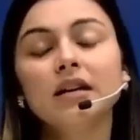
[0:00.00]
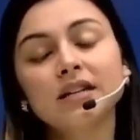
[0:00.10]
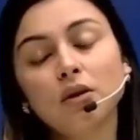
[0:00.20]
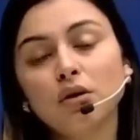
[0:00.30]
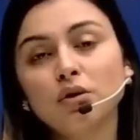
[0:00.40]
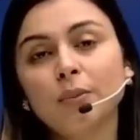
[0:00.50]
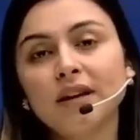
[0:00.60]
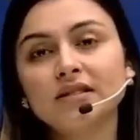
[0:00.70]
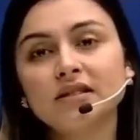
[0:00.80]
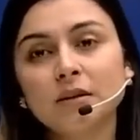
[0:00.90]

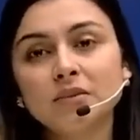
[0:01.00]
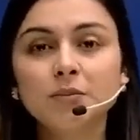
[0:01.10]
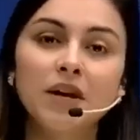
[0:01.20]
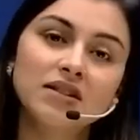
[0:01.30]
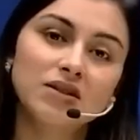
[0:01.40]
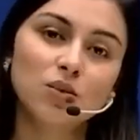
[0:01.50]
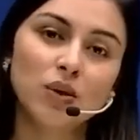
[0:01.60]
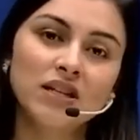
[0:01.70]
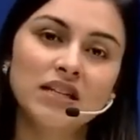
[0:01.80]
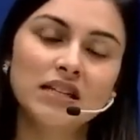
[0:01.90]
occupies some space, so
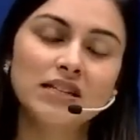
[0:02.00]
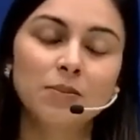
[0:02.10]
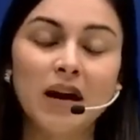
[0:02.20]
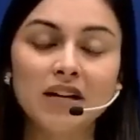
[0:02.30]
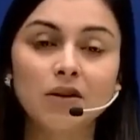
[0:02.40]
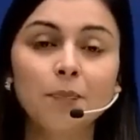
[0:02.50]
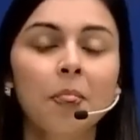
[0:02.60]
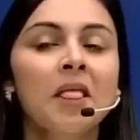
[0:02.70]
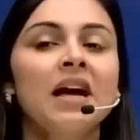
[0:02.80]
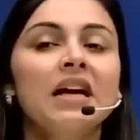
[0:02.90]
it is matter.
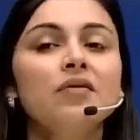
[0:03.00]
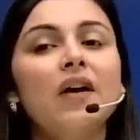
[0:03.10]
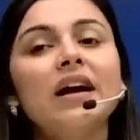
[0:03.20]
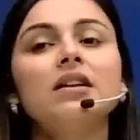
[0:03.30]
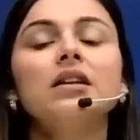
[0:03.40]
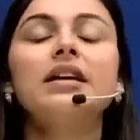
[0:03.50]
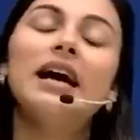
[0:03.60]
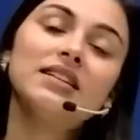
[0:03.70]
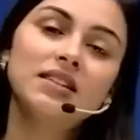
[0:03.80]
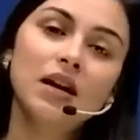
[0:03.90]
In fact, the
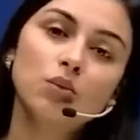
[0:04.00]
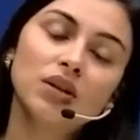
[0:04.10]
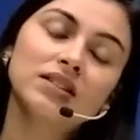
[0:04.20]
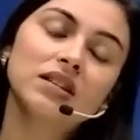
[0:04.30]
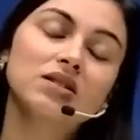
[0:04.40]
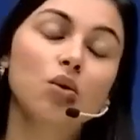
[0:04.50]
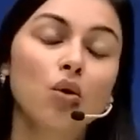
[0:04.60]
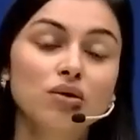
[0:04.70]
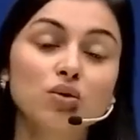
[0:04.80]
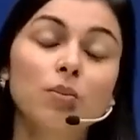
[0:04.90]
gas around us is
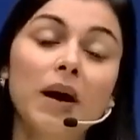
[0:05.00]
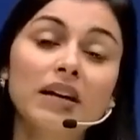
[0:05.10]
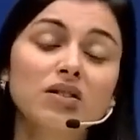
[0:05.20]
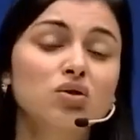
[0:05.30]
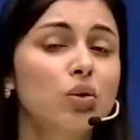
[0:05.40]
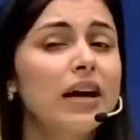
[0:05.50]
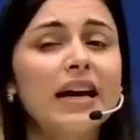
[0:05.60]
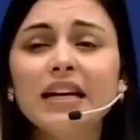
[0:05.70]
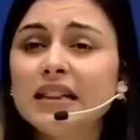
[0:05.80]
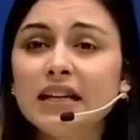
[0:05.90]
also matter. So
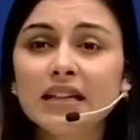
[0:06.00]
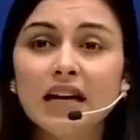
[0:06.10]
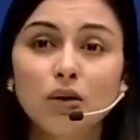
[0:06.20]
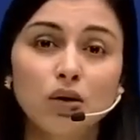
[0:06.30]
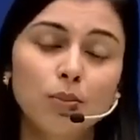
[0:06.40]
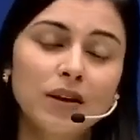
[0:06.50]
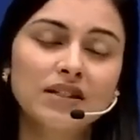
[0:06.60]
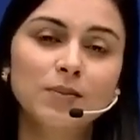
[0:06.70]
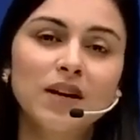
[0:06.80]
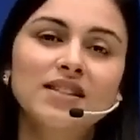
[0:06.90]
anything that occupies
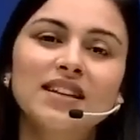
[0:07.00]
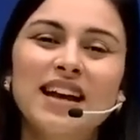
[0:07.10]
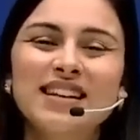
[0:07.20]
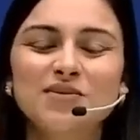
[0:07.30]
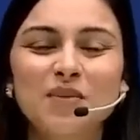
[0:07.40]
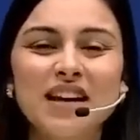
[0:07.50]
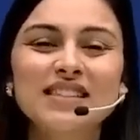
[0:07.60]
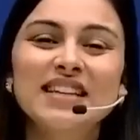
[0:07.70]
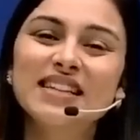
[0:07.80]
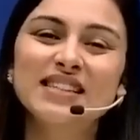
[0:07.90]
space and has mass
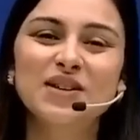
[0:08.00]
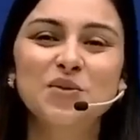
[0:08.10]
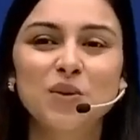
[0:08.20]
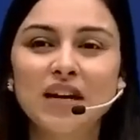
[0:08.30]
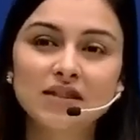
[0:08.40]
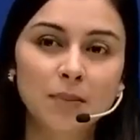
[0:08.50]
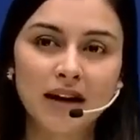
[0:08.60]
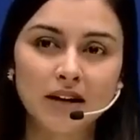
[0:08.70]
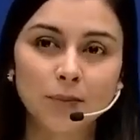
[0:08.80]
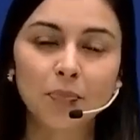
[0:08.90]
is known as matter.